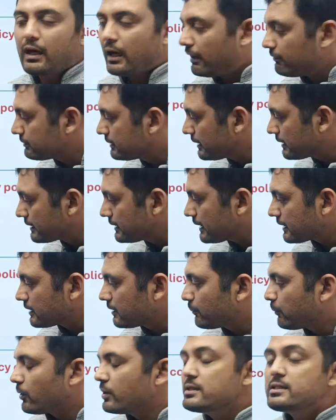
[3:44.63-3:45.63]
After that,
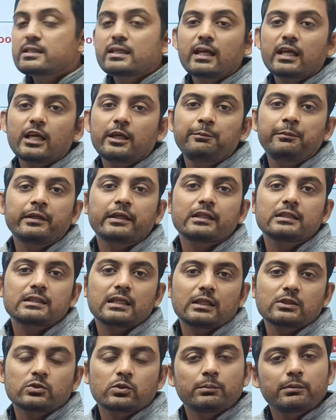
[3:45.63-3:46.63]
the policy alignment is
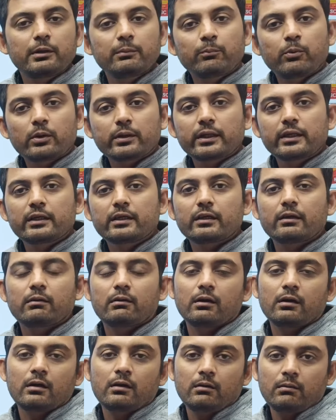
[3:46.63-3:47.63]
also an important
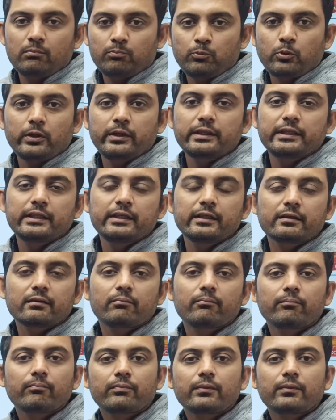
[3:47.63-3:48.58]
uh, point here.